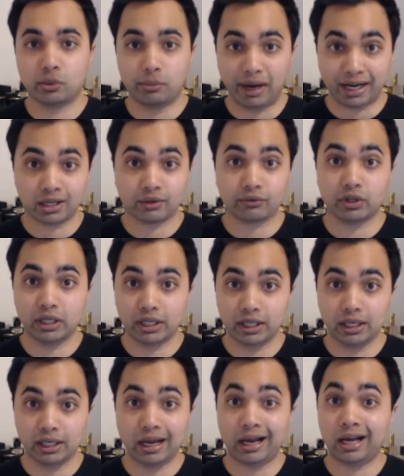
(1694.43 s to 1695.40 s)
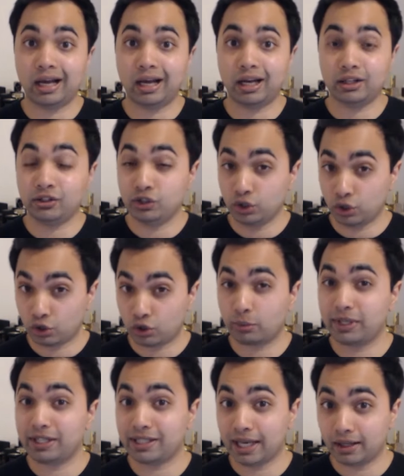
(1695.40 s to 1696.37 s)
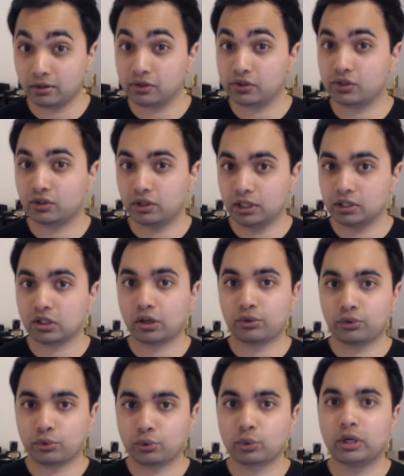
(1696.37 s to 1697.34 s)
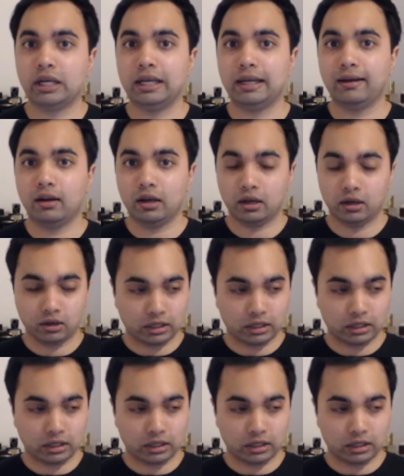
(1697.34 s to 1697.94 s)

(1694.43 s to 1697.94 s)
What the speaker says: Tobacco Vanille, Diorum Intense. These are three,